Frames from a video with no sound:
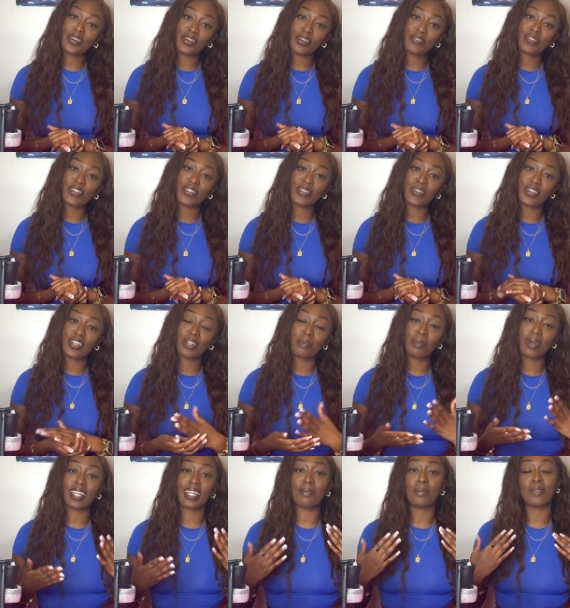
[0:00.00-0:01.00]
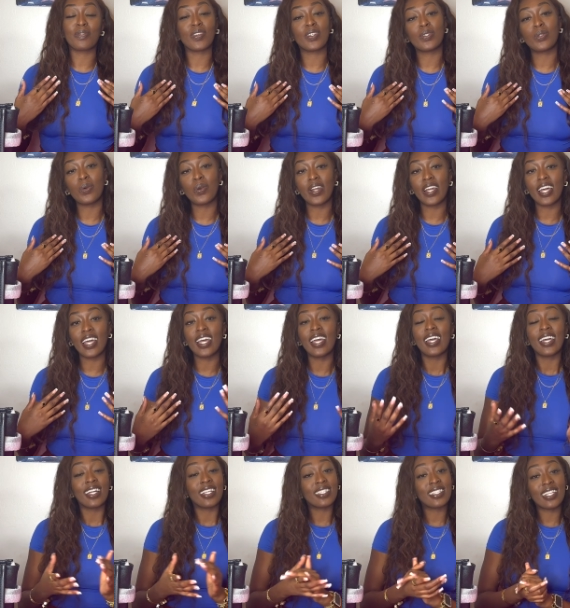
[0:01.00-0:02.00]
If you're new here, my name is Victoria,
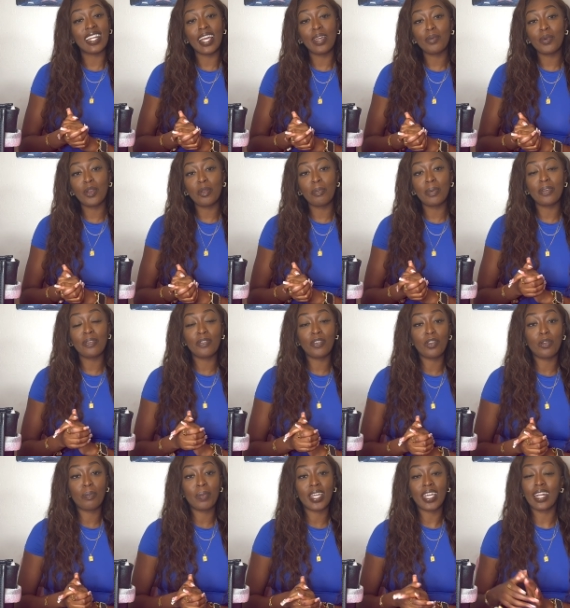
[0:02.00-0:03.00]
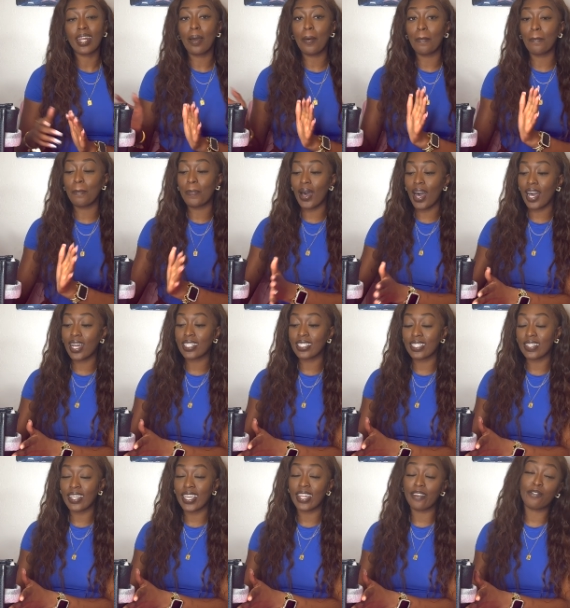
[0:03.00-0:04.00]
and today I'm going to be filming an
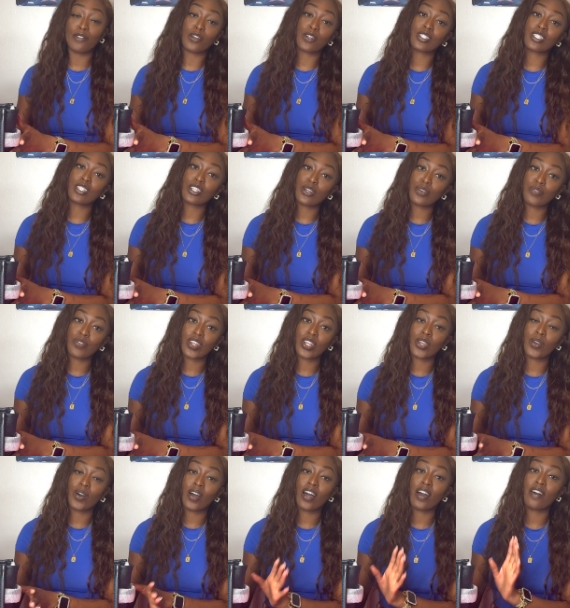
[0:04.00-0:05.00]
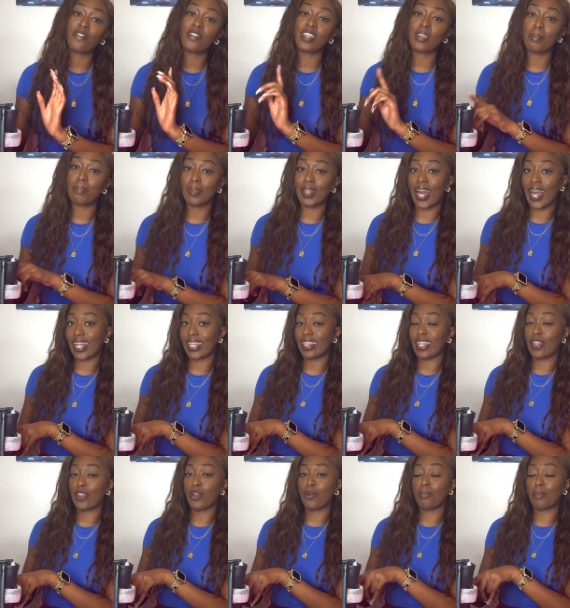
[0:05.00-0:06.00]
unboxing and first look video of the black
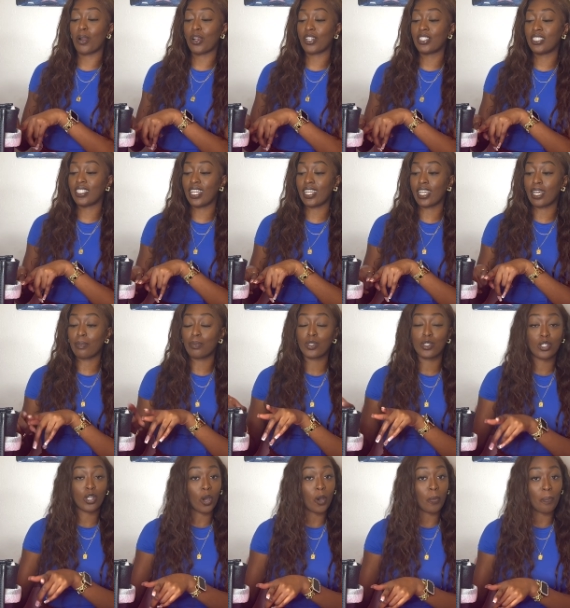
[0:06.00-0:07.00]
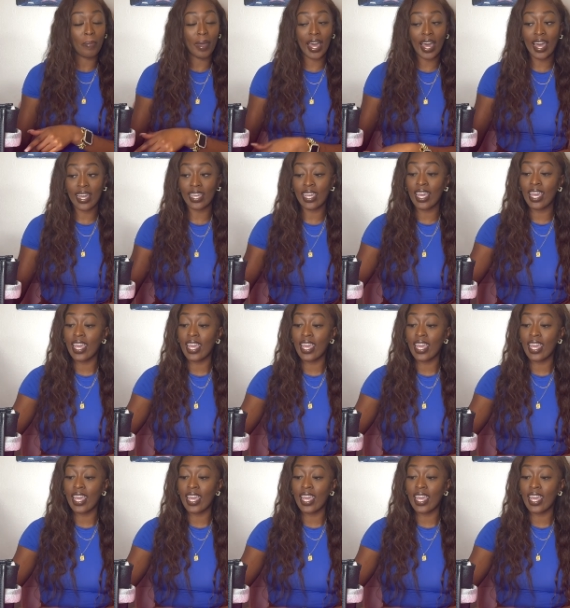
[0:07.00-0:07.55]
leather Marc Jacobs tote bag